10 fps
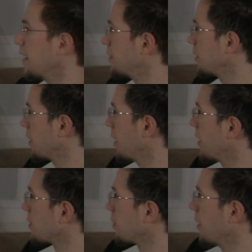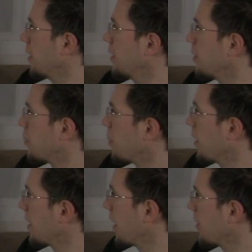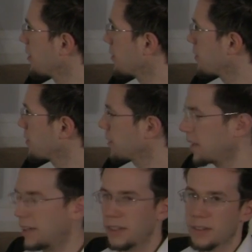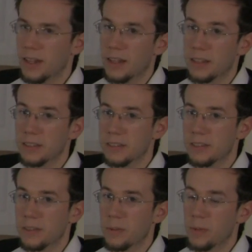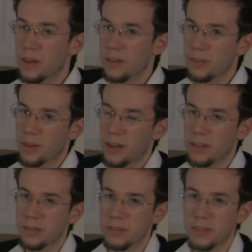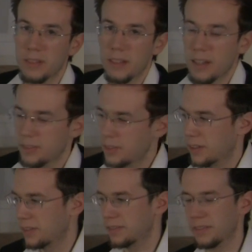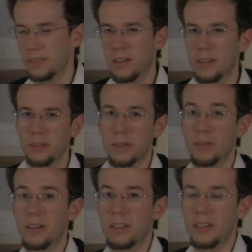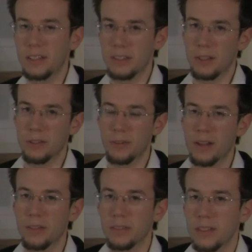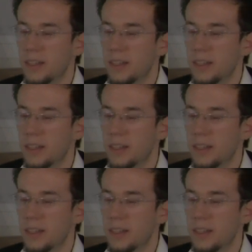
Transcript: If you got 1 out of 3, you get 1 out of 5. And if you got all 3 wrong, you get 0 out of 5.